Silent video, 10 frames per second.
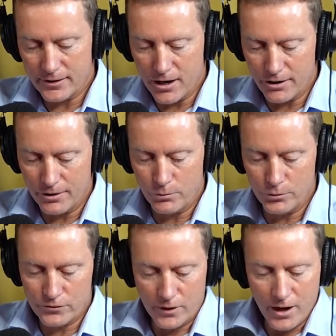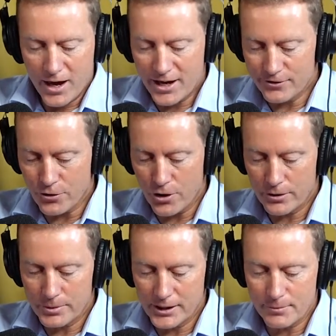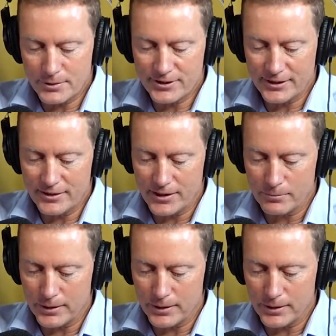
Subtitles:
Iren has grown to become a significant